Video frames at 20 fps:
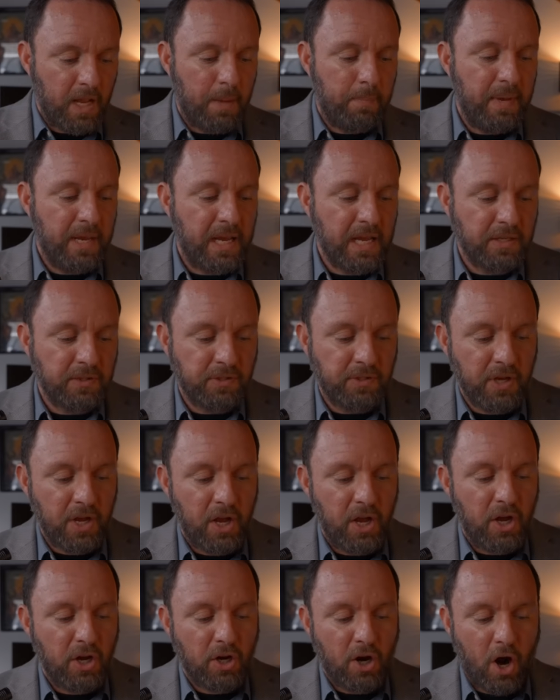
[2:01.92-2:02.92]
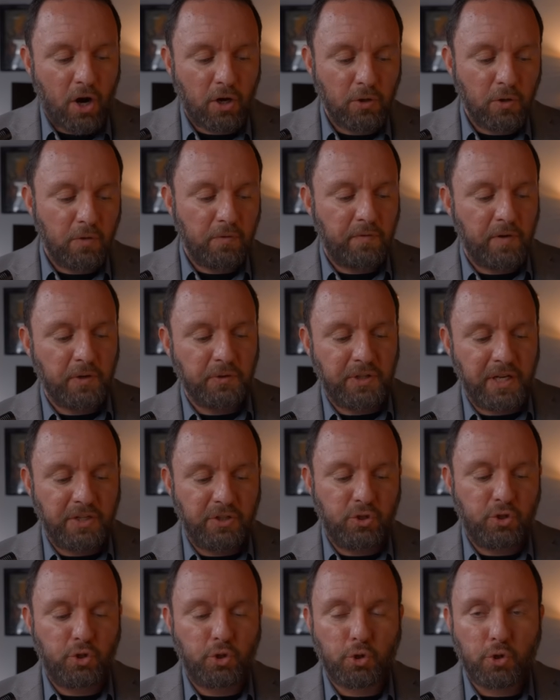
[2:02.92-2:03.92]
It begins, Carlo felt a
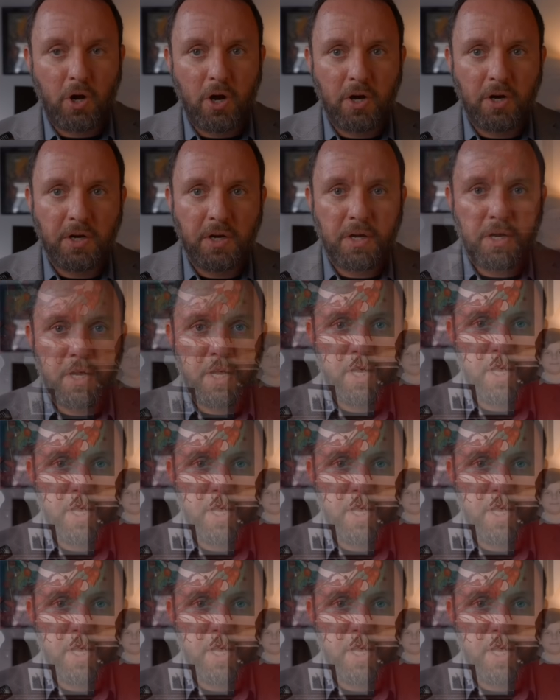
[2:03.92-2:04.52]
strong